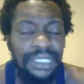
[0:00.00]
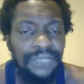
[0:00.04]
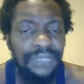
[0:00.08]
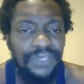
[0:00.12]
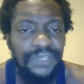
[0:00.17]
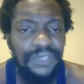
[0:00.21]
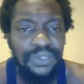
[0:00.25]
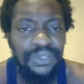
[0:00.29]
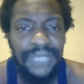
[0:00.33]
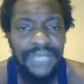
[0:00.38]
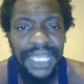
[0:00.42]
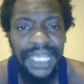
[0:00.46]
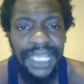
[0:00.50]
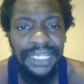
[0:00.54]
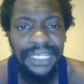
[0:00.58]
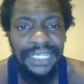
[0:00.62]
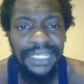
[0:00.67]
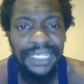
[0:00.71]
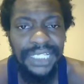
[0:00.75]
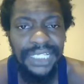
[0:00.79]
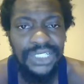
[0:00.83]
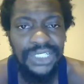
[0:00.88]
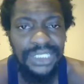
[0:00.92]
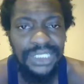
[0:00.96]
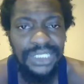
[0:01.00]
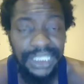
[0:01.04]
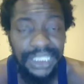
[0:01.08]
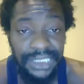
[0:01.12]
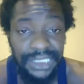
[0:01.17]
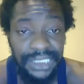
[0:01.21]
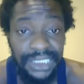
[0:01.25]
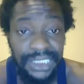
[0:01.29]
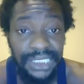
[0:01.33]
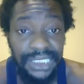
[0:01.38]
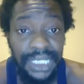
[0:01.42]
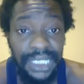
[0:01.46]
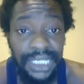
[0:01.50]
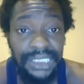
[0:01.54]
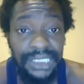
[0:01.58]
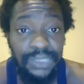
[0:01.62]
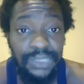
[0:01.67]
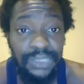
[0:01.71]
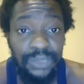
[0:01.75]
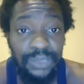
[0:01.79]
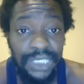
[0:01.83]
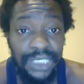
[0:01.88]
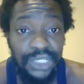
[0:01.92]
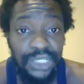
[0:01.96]
the United Nations that's
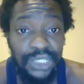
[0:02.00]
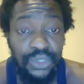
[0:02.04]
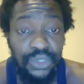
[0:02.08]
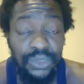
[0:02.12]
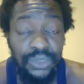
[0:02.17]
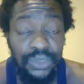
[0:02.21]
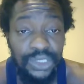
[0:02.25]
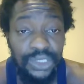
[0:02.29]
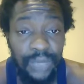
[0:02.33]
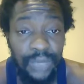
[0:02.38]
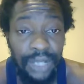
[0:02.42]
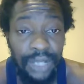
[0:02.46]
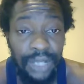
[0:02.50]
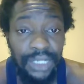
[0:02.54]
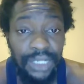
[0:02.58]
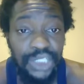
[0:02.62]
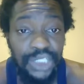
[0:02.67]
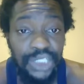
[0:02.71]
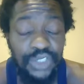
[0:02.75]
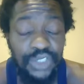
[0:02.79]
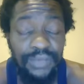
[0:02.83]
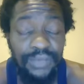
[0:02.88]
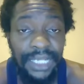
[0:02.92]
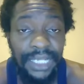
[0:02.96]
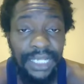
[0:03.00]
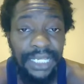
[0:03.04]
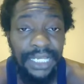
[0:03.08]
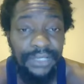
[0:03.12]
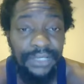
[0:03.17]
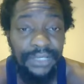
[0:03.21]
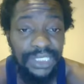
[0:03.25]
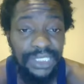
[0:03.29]
discussing what they're doing to our country right now.